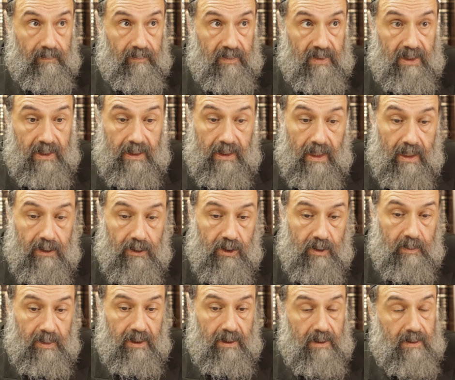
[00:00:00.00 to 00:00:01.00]
The
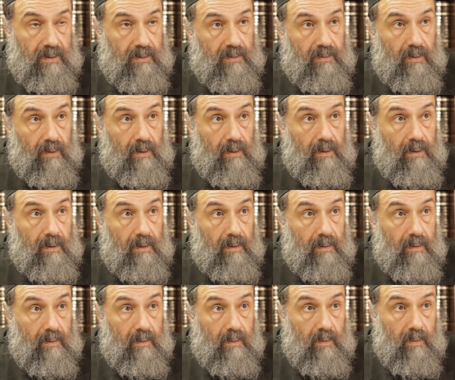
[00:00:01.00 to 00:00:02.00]
KGB control
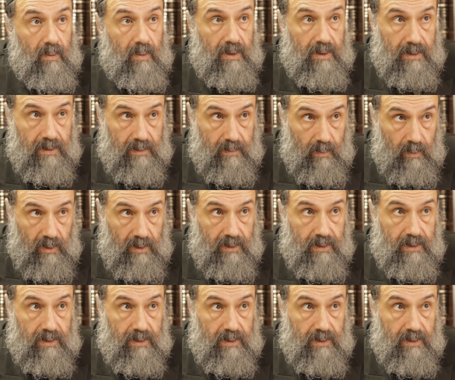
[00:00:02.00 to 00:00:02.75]
was